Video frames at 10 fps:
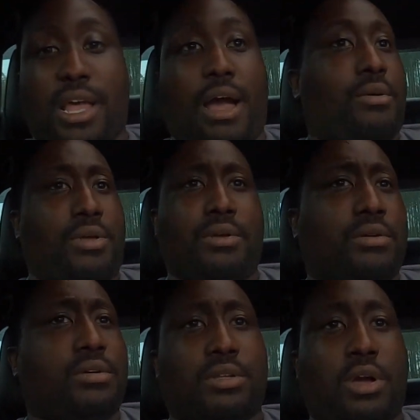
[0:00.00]
is out
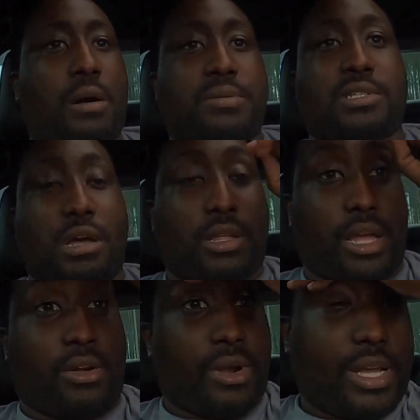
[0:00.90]
here cops is out
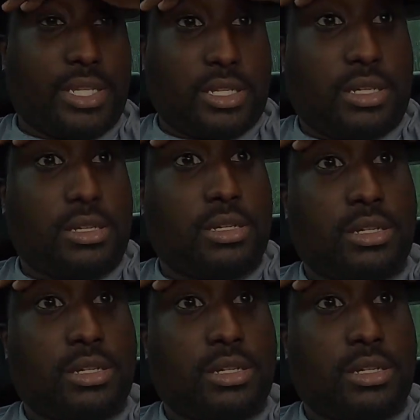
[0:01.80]
like crazy